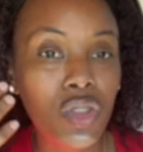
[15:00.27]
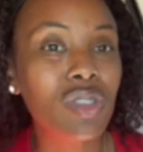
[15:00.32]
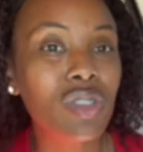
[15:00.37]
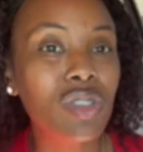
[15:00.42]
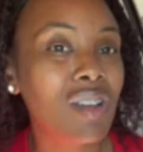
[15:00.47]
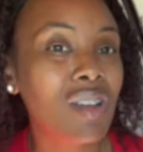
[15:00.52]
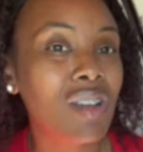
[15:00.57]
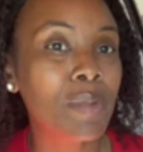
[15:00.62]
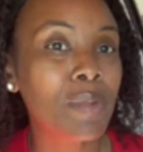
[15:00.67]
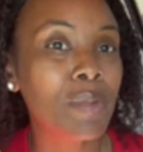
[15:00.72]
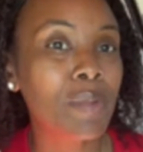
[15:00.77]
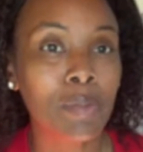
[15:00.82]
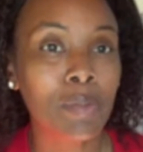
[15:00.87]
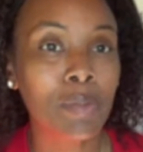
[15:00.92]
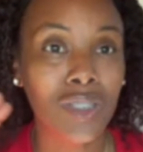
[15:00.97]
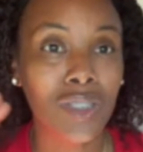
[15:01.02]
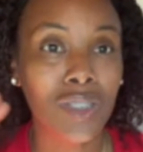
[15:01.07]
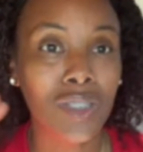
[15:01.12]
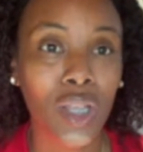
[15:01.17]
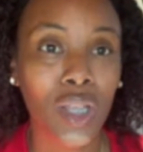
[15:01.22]
are going to be some of the
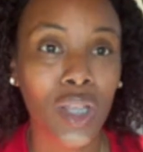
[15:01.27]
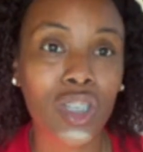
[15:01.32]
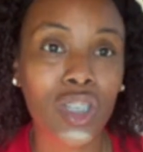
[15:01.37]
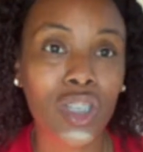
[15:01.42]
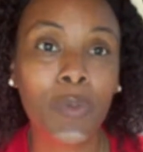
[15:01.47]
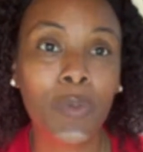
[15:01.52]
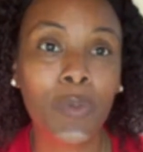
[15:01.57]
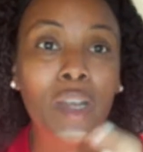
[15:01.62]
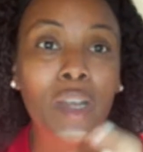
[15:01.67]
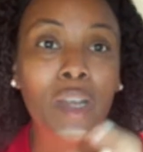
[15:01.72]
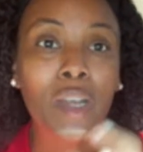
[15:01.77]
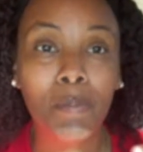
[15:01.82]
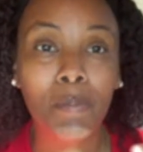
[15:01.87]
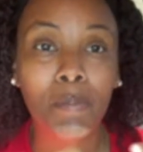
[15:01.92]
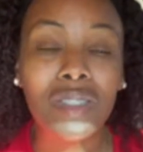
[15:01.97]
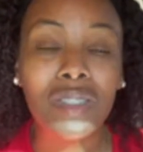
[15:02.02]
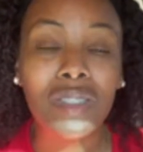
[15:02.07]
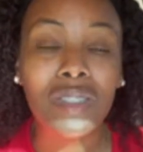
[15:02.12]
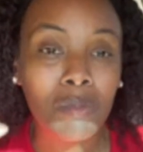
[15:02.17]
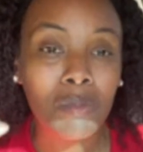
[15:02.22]
changes, but the
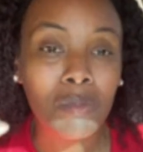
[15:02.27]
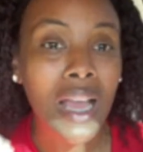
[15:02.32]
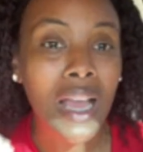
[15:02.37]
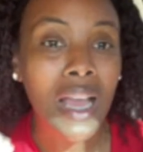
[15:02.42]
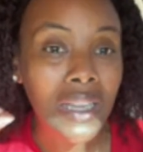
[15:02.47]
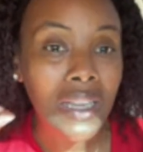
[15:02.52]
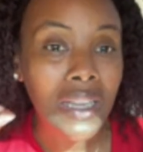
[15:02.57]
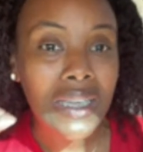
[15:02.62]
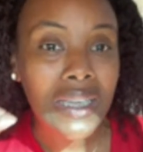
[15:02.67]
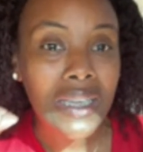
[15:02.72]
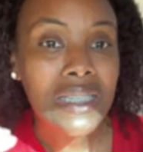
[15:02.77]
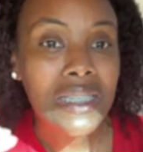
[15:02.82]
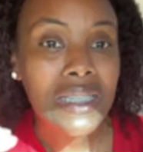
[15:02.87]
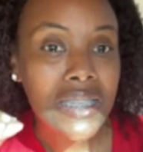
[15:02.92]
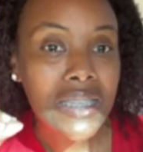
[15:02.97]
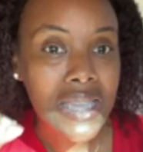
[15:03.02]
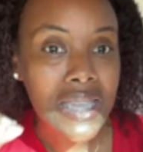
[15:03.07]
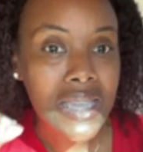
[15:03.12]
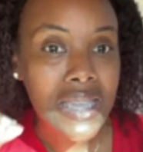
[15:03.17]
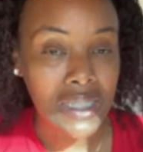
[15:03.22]
bottom line is
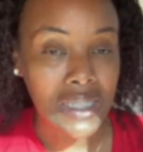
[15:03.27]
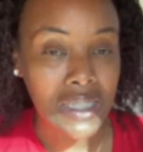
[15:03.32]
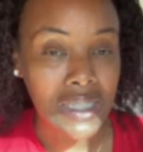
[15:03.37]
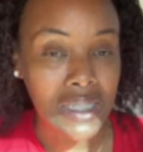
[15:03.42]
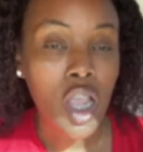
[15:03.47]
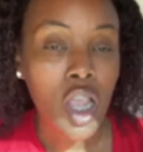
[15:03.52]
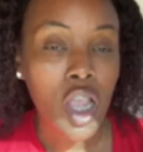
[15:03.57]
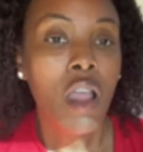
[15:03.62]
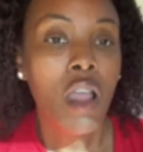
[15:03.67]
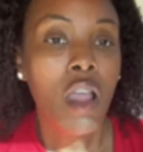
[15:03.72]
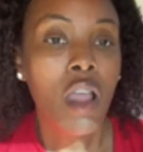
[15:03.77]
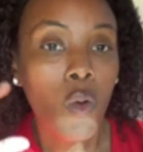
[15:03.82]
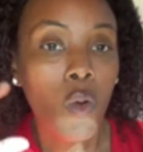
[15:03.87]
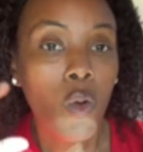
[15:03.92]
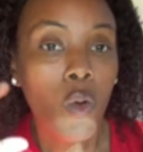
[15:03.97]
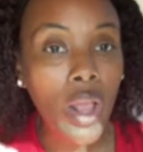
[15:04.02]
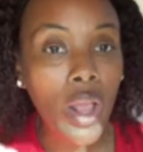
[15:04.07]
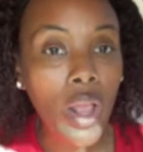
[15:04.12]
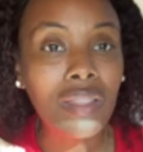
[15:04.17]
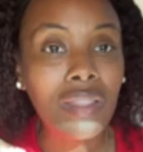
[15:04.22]
this:
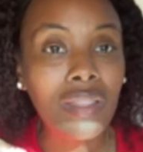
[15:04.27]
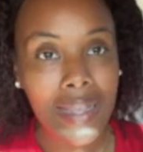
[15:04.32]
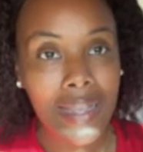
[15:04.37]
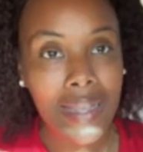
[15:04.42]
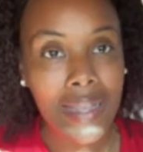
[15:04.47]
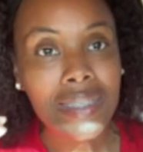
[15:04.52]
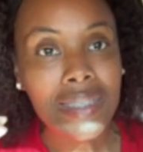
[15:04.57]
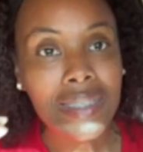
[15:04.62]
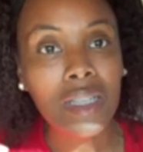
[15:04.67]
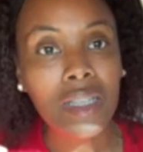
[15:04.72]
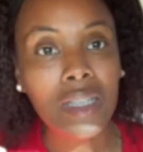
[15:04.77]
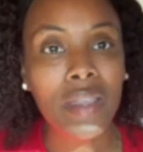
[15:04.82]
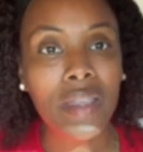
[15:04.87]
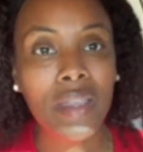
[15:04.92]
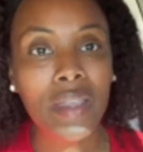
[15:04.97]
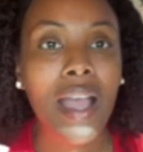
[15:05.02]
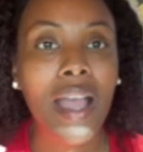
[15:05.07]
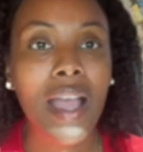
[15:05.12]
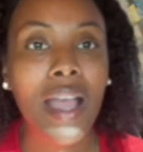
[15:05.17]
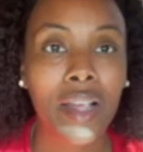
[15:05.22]
will they still be
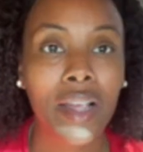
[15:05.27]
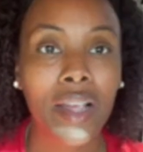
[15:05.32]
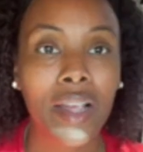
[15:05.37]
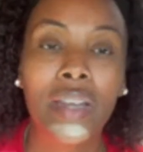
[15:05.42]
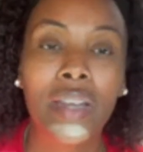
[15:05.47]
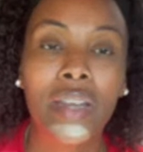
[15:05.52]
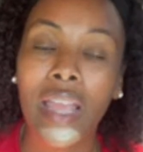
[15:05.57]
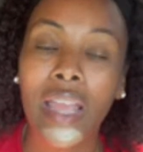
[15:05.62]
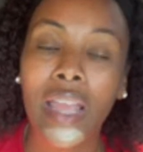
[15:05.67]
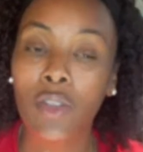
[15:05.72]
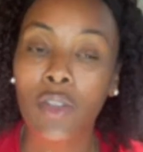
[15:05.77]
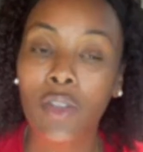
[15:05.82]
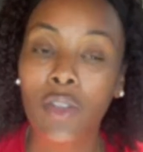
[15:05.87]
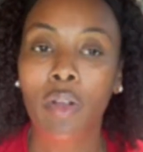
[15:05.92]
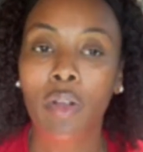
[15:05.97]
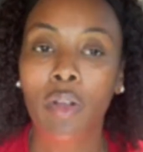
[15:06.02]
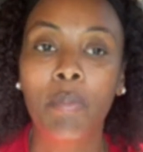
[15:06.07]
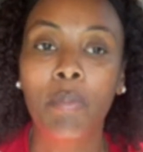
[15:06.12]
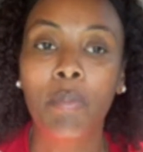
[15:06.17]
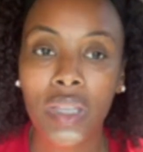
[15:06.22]
hiring
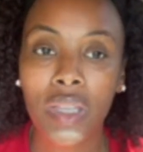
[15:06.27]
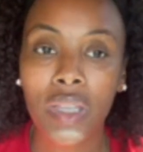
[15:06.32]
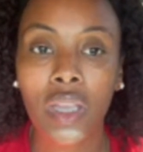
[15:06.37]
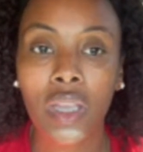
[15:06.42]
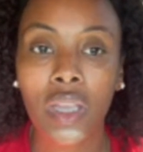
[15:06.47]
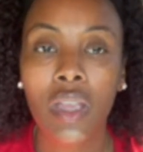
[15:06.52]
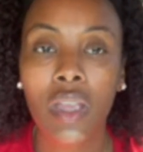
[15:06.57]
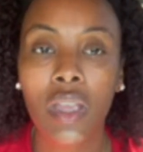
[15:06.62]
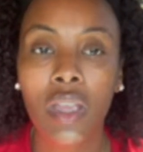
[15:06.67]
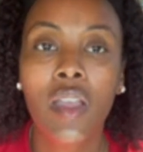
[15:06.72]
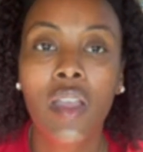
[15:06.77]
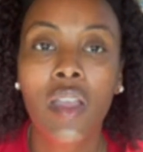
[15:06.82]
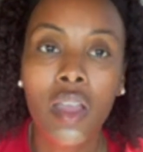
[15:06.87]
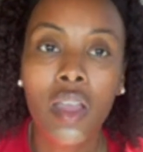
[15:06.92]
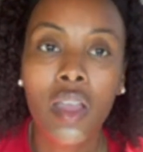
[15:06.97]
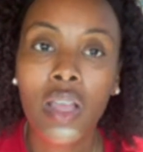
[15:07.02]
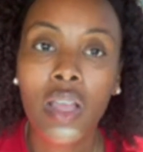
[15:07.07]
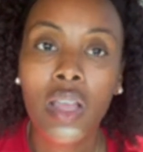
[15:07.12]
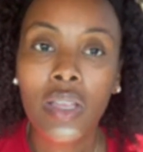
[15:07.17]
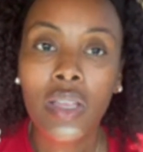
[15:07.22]
H-1B
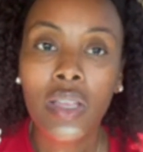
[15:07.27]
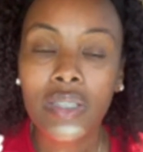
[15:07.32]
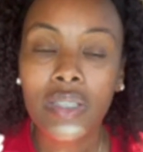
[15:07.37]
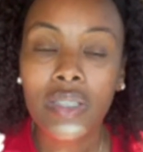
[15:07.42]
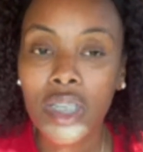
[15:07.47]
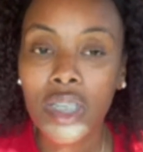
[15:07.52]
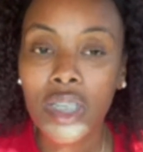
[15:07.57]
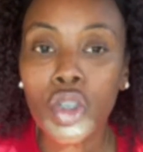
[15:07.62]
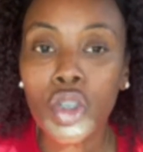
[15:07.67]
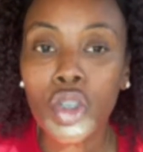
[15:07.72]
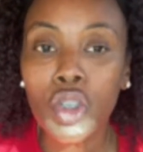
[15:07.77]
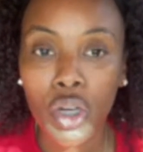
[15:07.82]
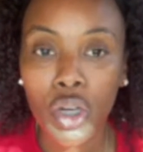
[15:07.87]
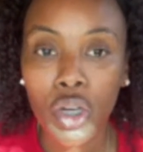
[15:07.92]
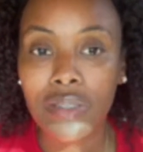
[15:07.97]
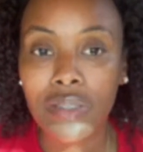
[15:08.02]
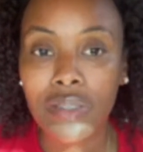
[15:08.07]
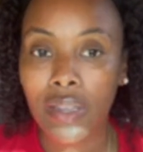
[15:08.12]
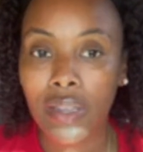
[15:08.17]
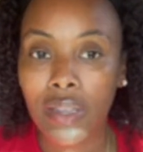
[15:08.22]
teachers
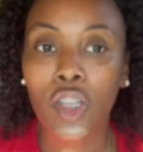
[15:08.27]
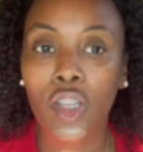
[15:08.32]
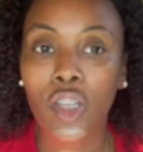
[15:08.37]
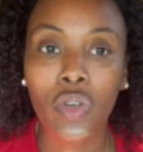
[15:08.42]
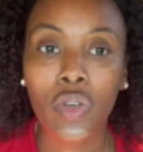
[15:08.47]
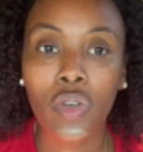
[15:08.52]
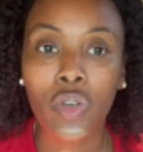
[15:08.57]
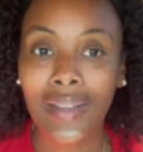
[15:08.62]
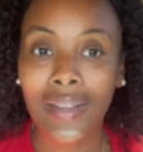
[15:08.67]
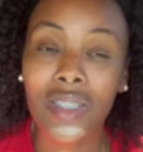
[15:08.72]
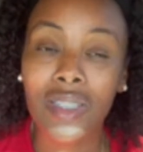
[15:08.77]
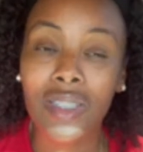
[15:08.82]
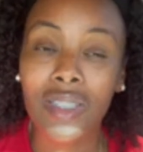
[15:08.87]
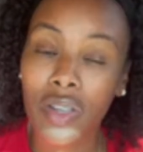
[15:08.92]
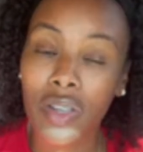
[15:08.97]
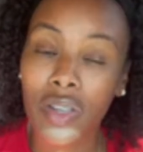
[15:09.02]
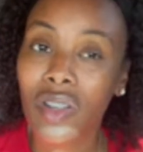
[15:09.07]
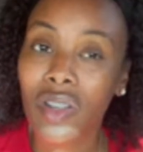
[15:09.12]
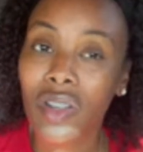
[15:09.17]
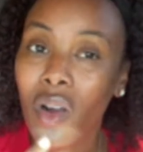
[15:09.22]
in the United
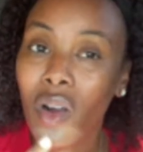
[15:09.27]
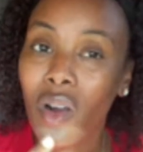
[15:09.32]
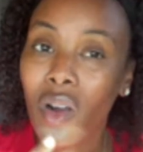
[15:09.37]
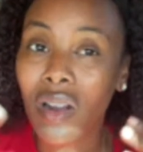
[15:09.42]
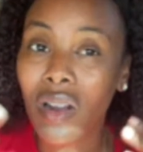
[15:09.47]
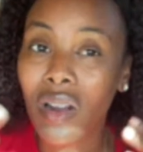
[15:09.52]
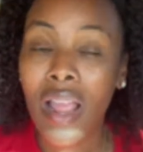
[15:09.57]
States, or